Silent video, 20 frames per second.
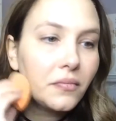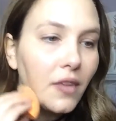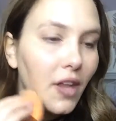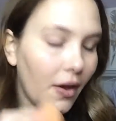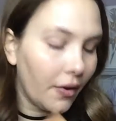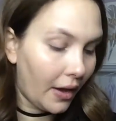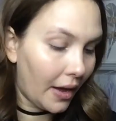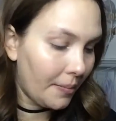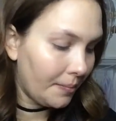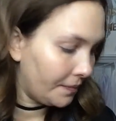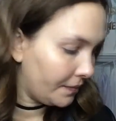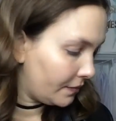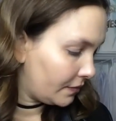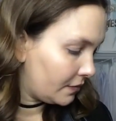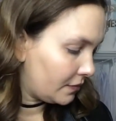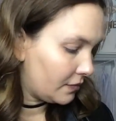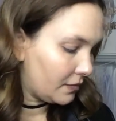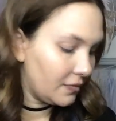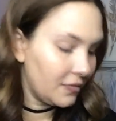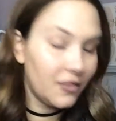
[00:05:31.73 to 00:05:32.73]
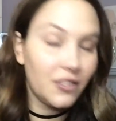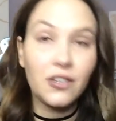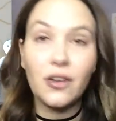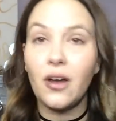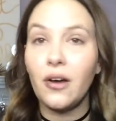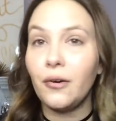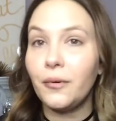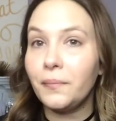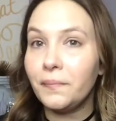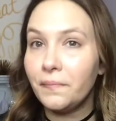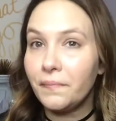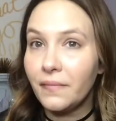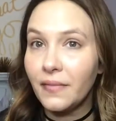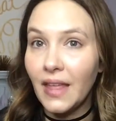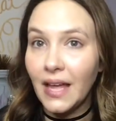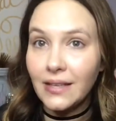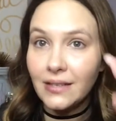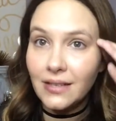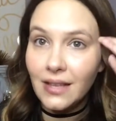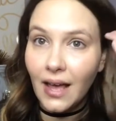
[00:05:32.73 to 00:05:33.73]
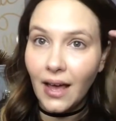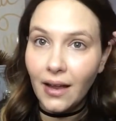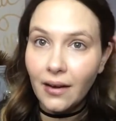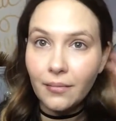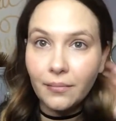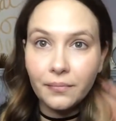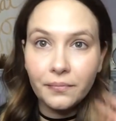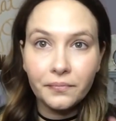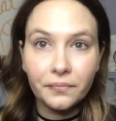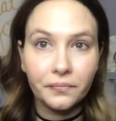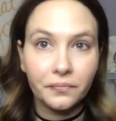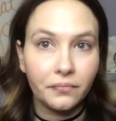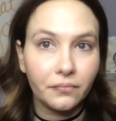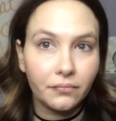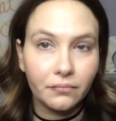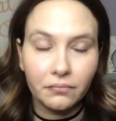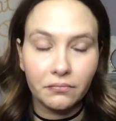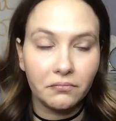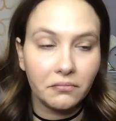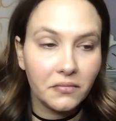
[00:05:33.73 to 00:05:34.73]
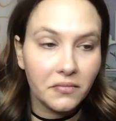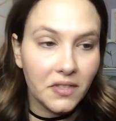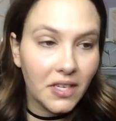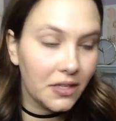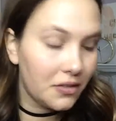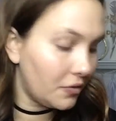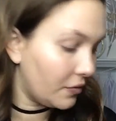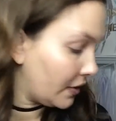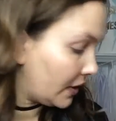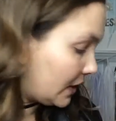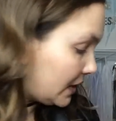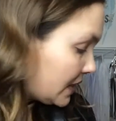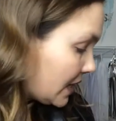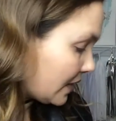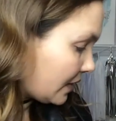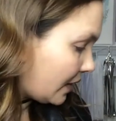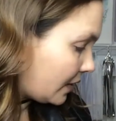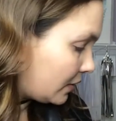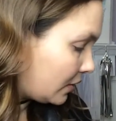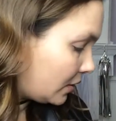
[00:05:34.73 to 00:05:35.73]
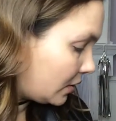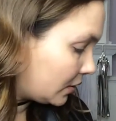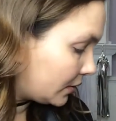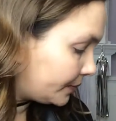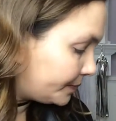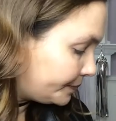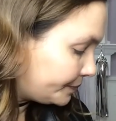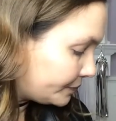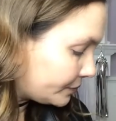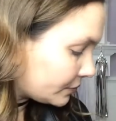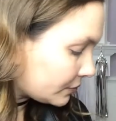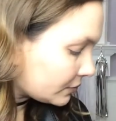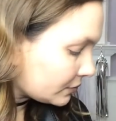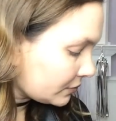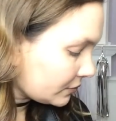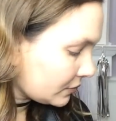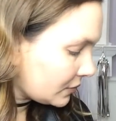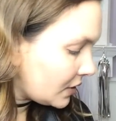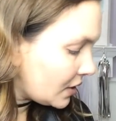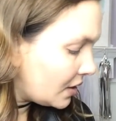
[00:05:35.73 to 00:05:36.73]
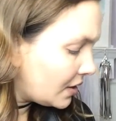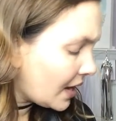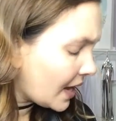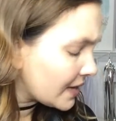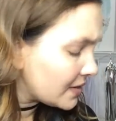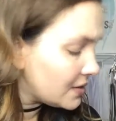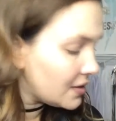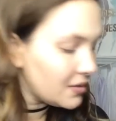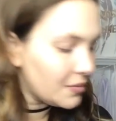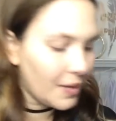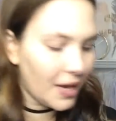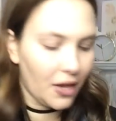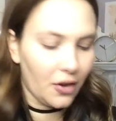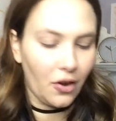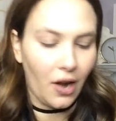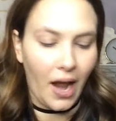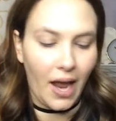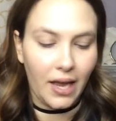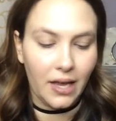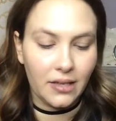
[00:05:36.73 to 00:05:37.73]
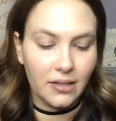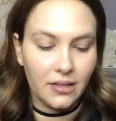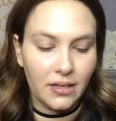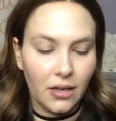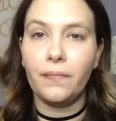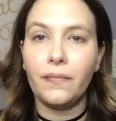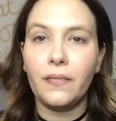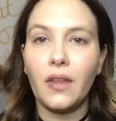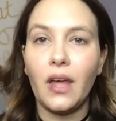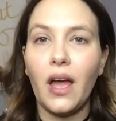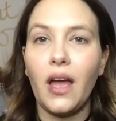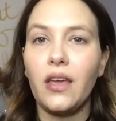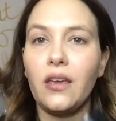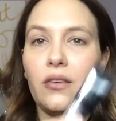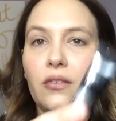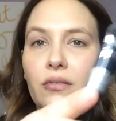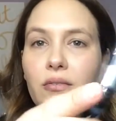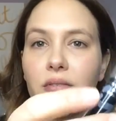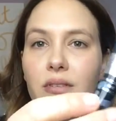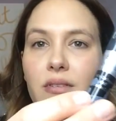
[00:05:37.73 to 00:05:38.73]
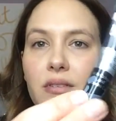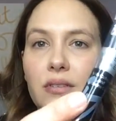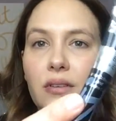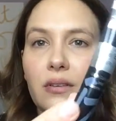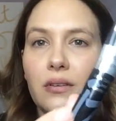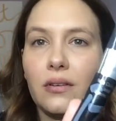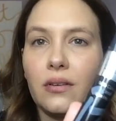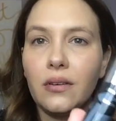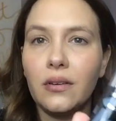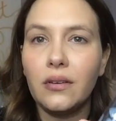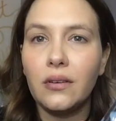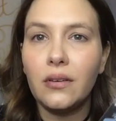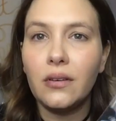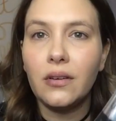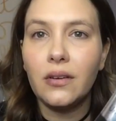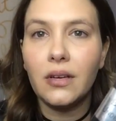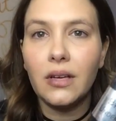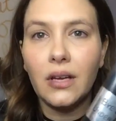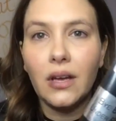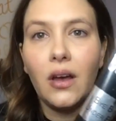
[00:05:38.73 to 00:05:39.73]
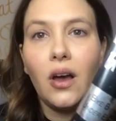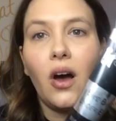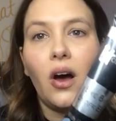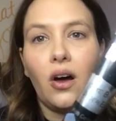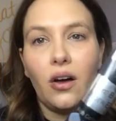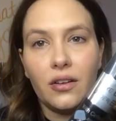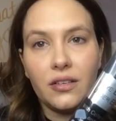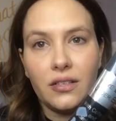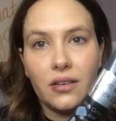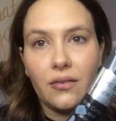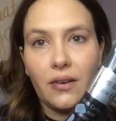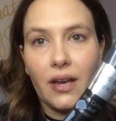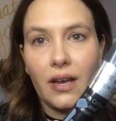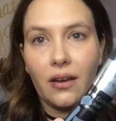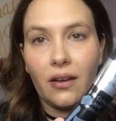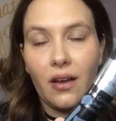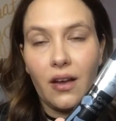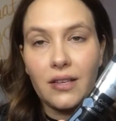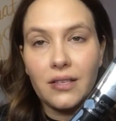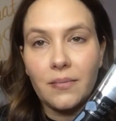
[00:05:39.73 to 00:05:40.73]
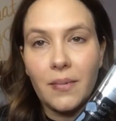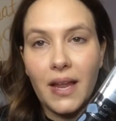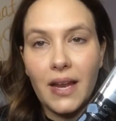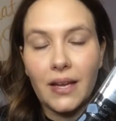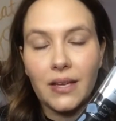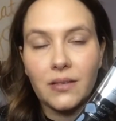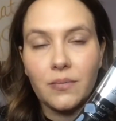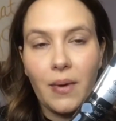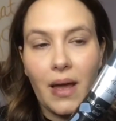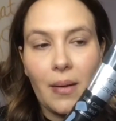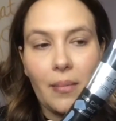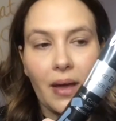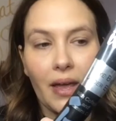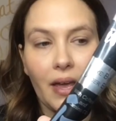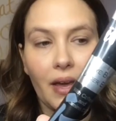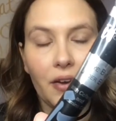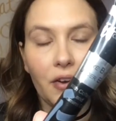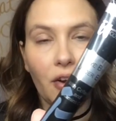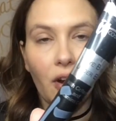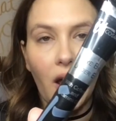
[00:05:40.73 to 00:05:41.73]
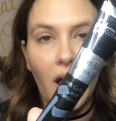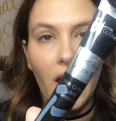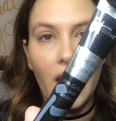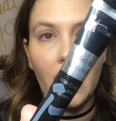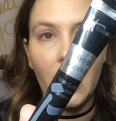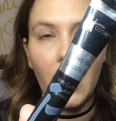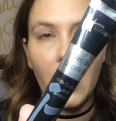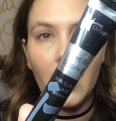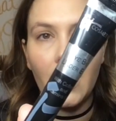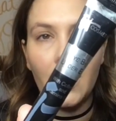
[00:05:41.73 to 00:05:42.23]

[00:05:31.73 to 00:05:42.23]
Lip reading: Okay, so that's that. It doesn't really take that long. Next is my under eye concealer. I use also IT Cosmetics Bye Bye Under Eye.